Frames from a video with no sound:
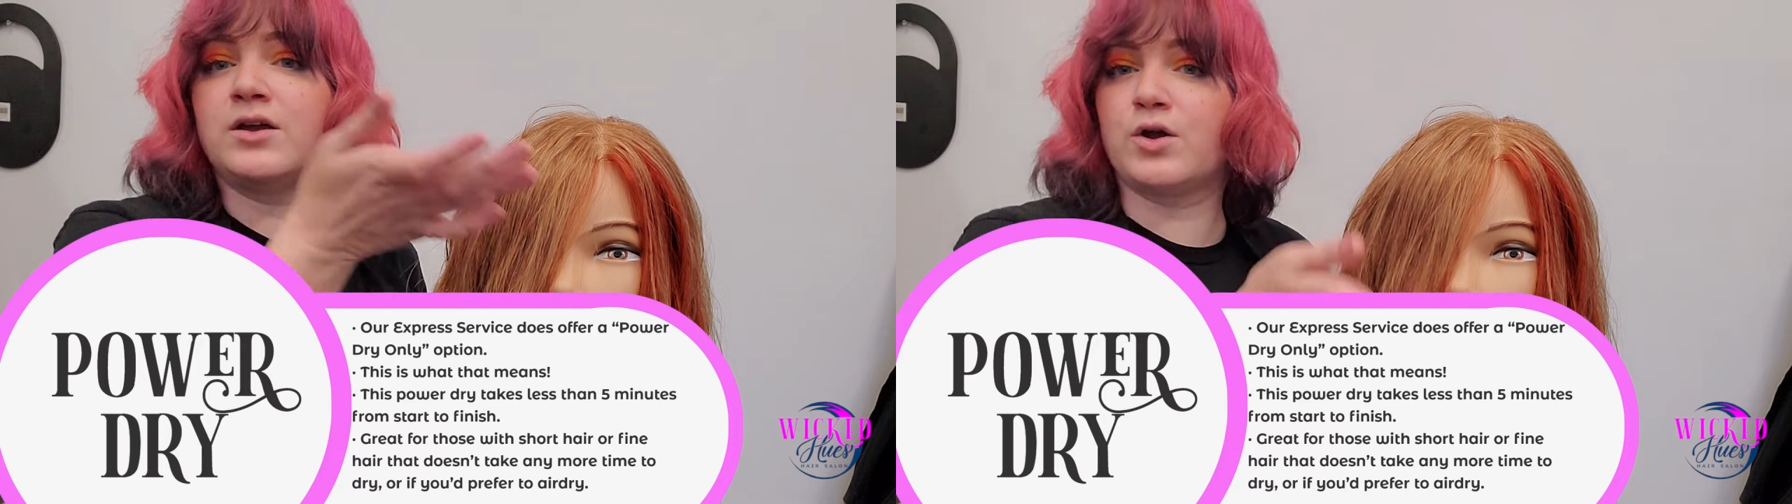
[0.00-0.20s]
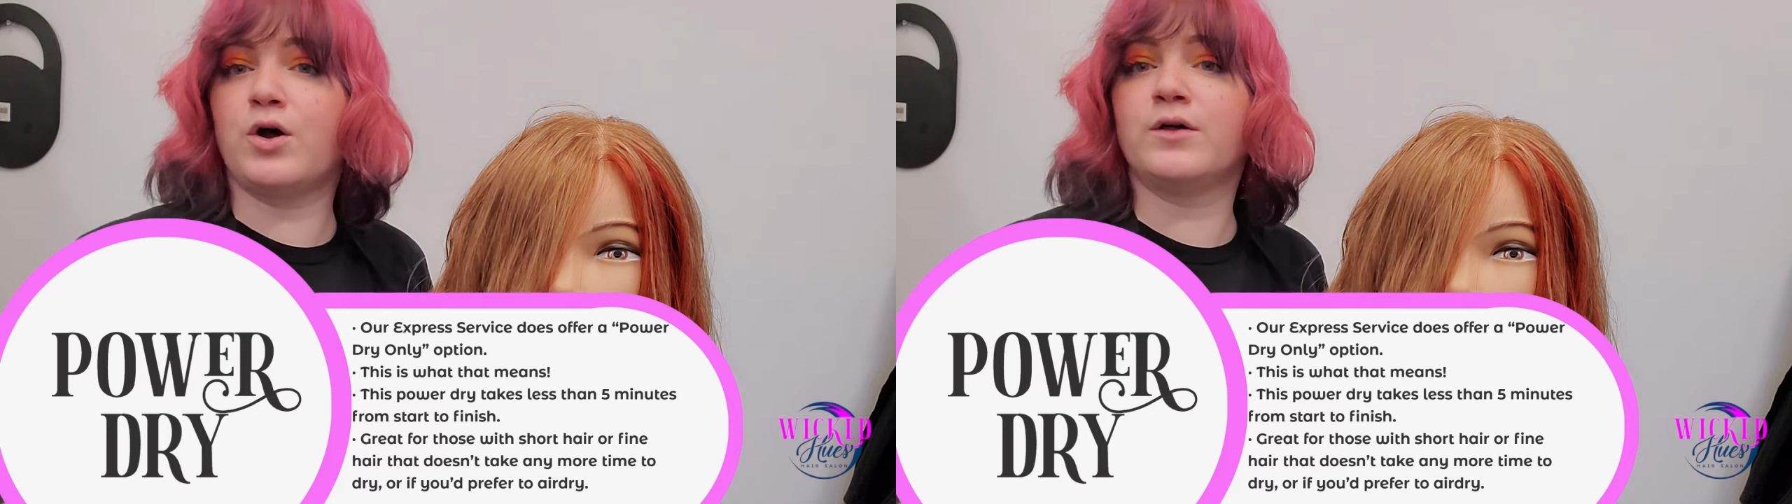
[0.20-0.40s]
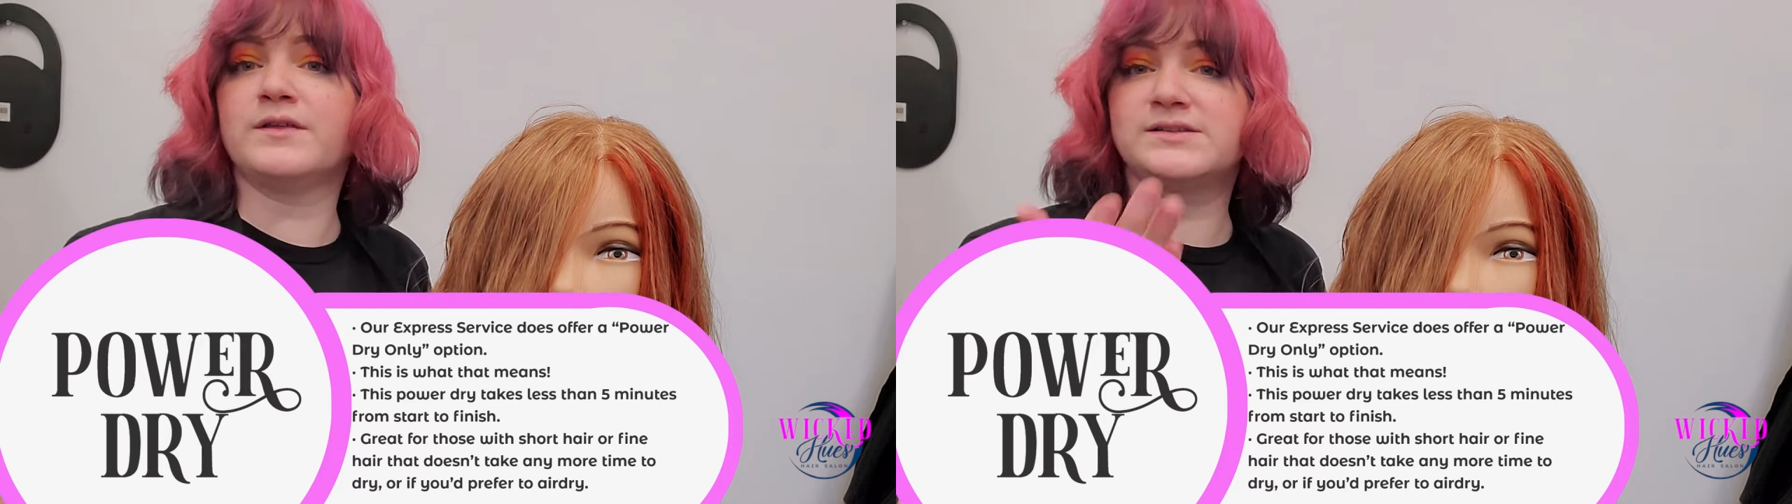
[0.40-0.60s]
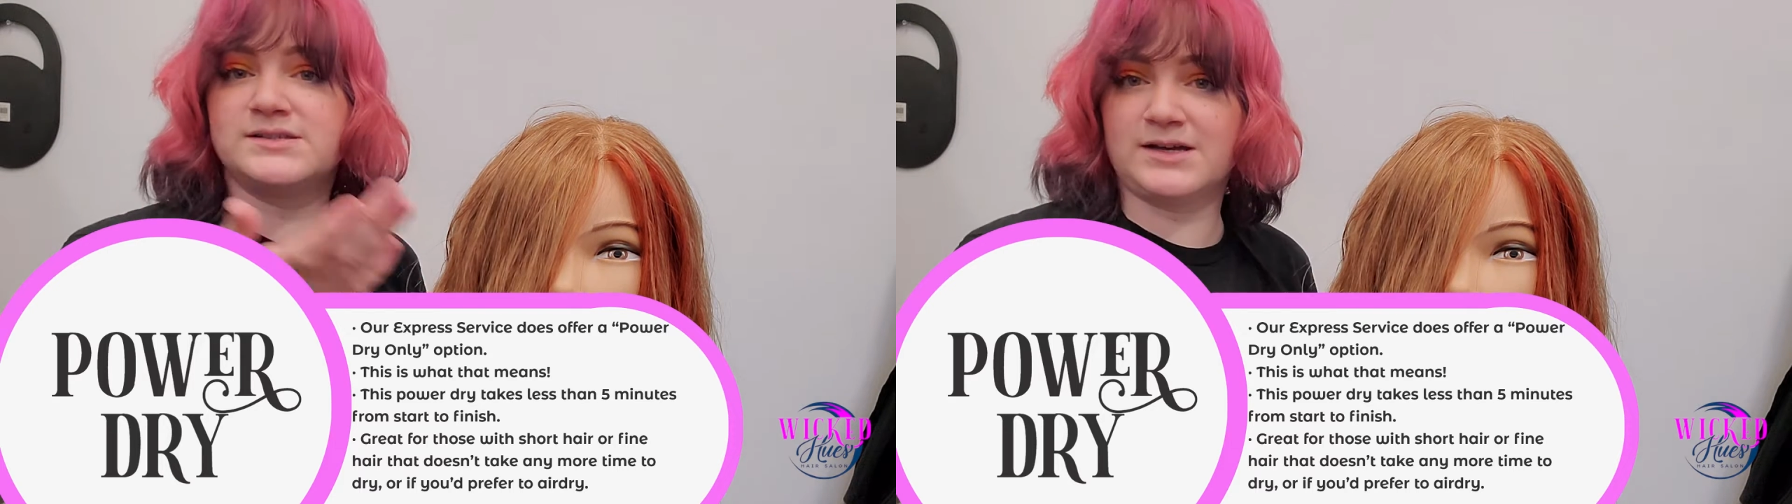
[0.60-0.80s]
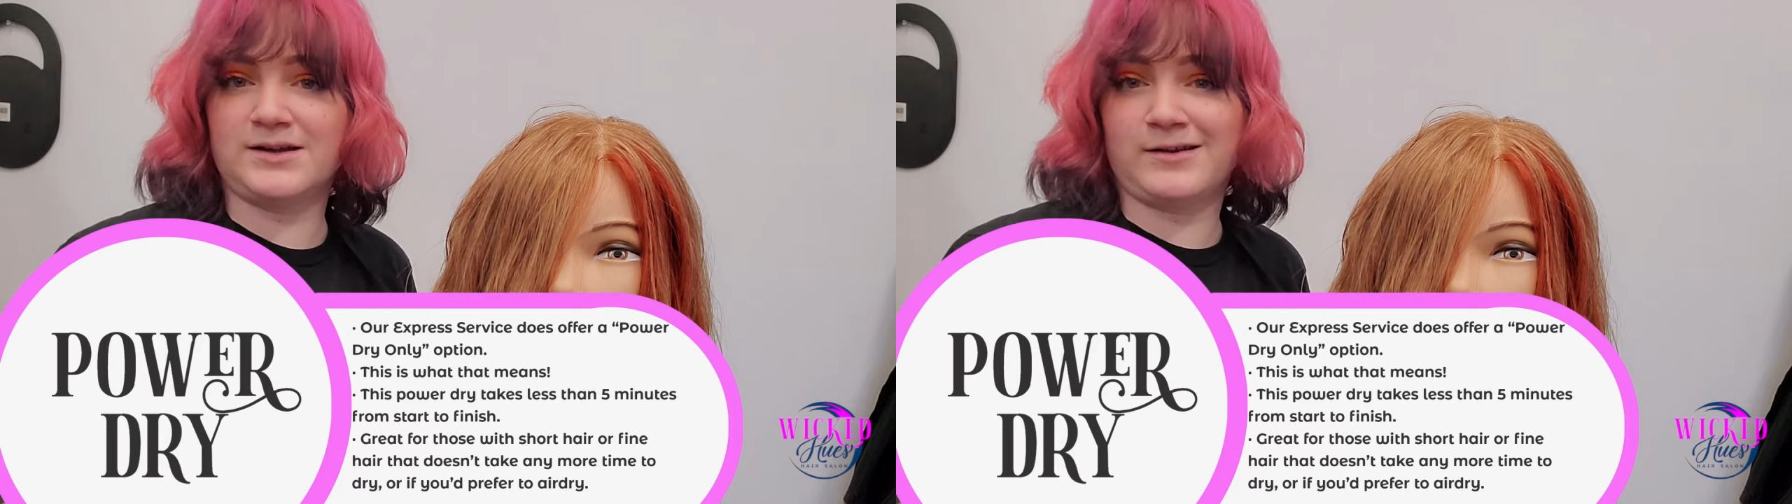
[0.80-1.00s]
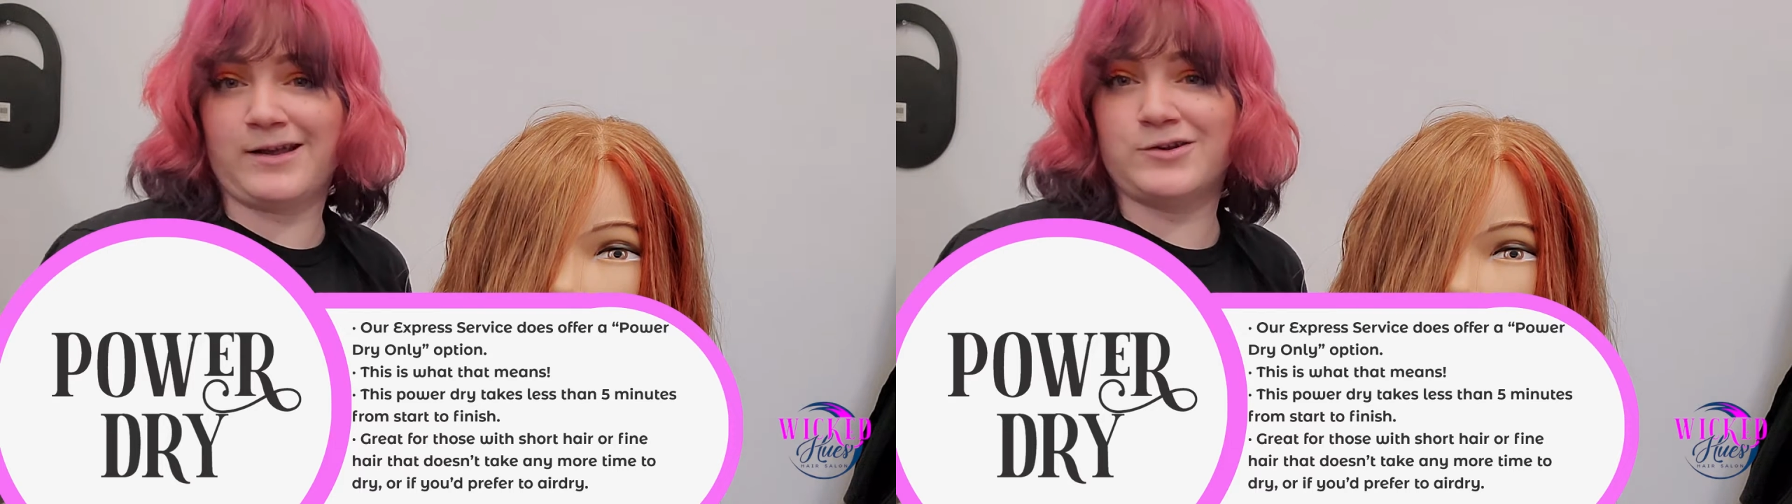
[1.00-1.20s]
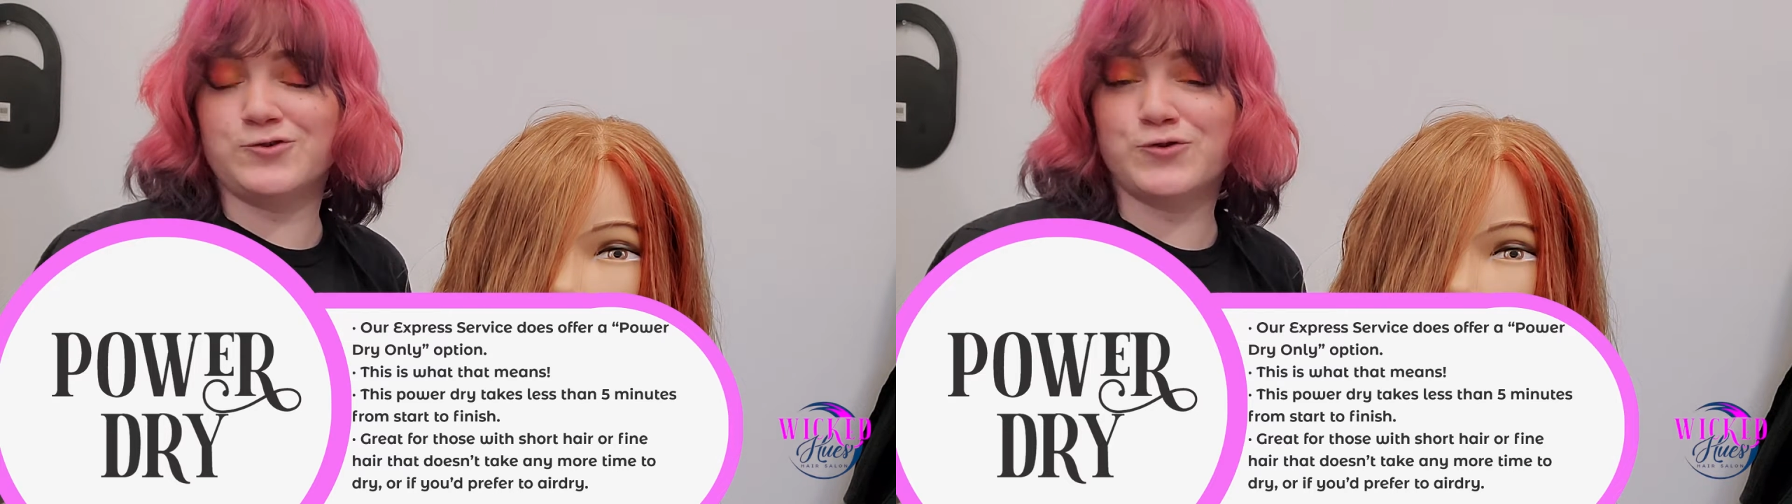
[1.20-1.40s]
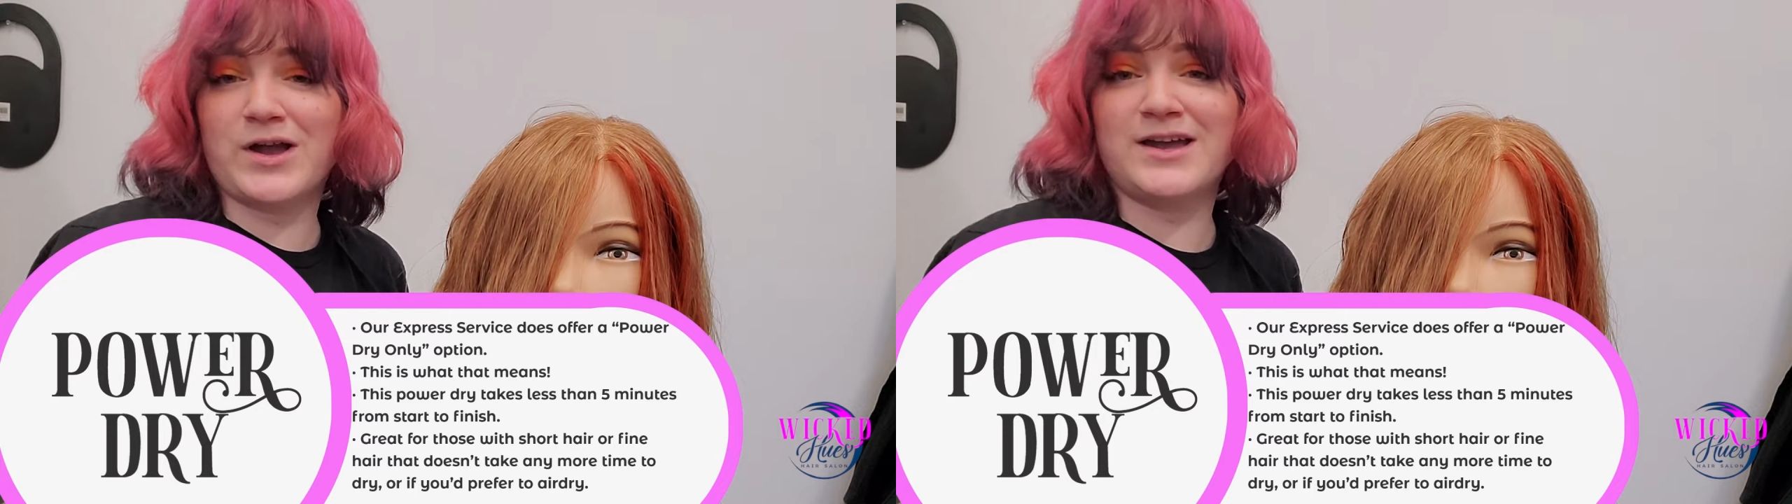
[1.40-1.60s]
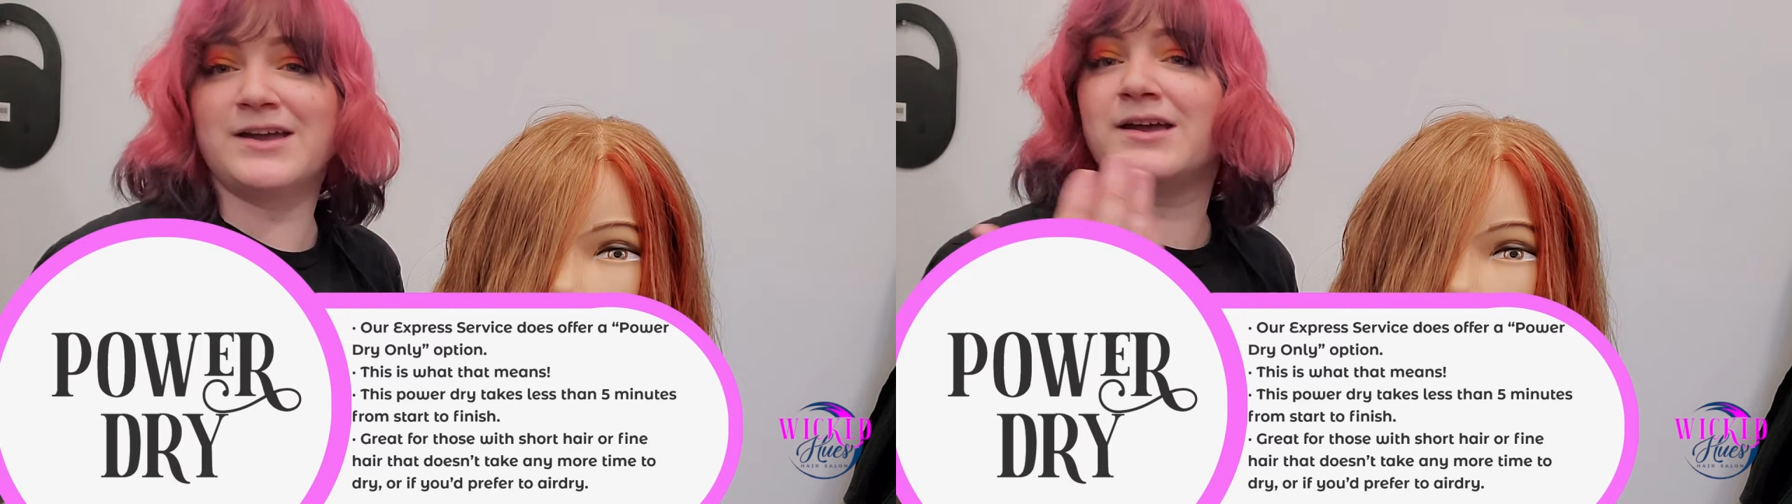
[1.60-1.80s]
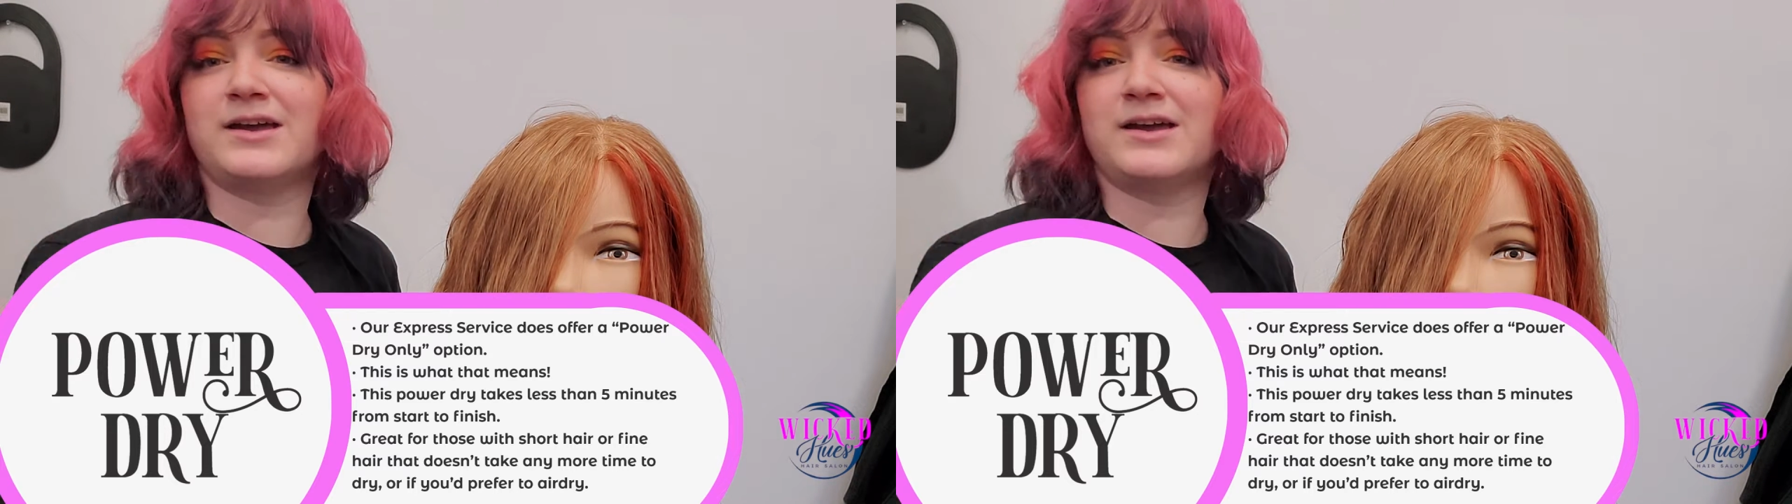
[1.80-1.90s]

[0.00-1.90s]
call this done and dry